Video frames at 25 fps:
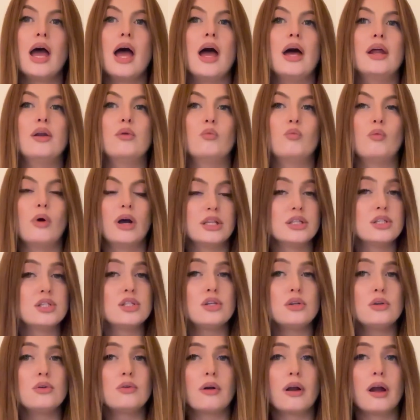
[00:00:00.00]
and
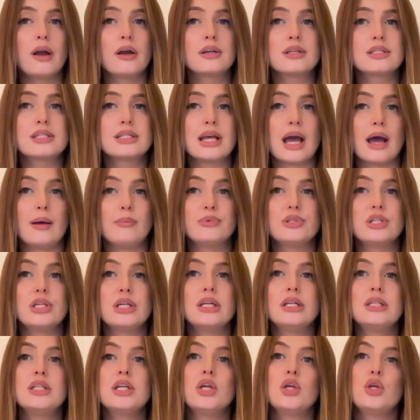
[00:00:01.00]
once you are
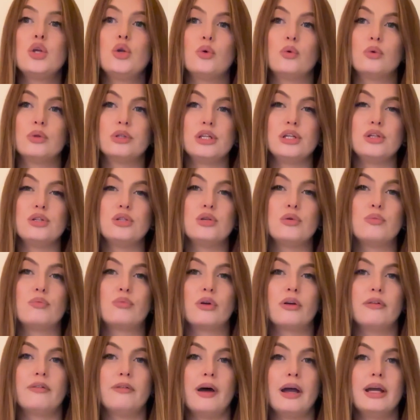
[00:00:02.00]
accepted, you will need to
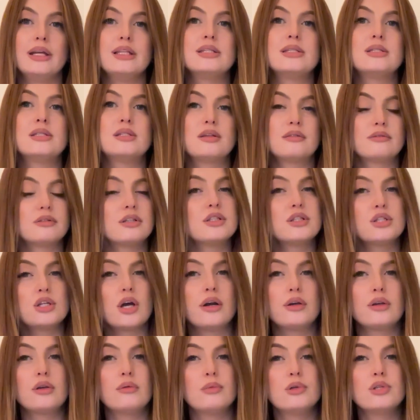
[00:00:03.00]
provide several
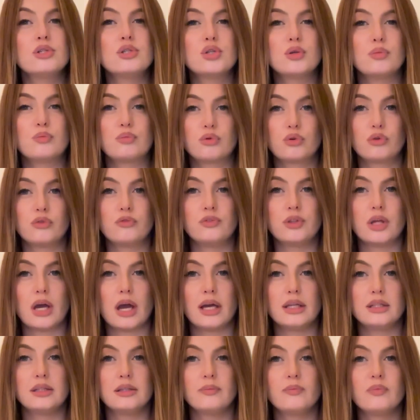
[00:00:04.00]
documents to prove
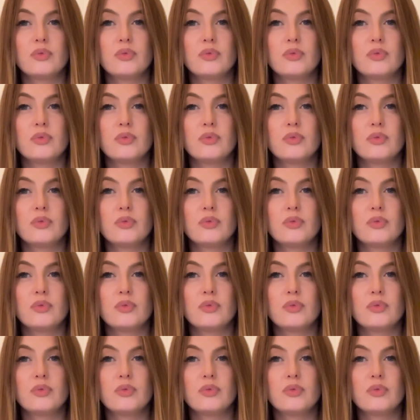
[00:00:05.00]
that.